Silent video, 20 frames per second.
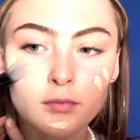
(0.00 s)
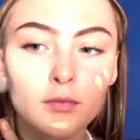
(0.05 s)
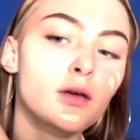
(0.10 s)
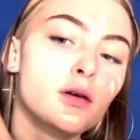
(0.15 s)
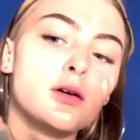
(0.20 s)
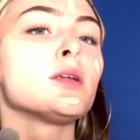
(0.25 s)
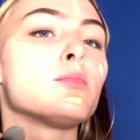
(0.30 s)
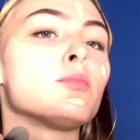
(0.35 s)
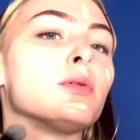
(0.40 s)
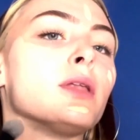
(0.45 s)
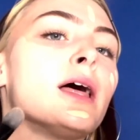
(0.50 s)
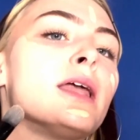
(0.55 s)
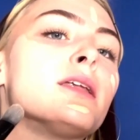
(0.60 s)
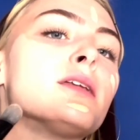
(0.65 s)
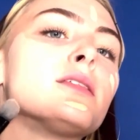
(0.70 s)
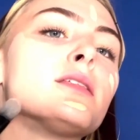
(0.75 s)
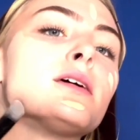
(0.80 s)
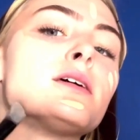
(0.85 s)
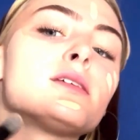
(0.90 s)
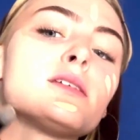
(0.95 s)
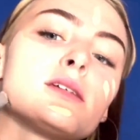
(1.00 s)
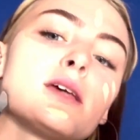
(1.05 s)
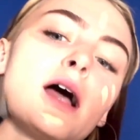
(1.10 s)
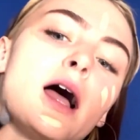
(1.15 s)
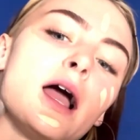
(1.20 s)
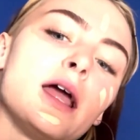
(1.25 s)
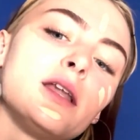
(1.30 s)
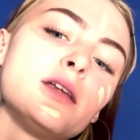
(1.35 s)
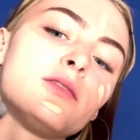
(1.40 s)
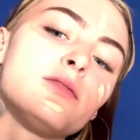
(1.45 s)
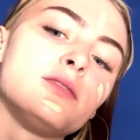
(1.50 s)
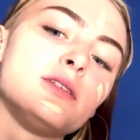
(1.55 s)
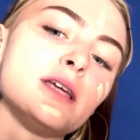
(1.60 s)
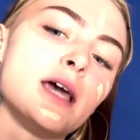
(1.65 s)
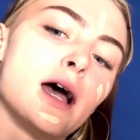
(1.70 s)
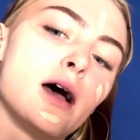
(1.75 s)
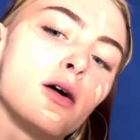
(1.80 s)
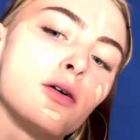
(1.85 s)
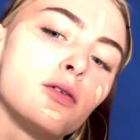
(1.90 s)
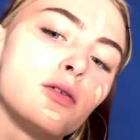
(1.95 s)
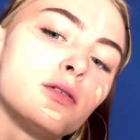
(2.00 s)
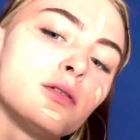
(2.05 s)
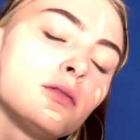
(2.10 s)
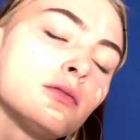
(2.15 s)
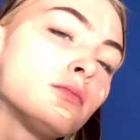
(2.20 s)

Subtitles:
Blend this kind of down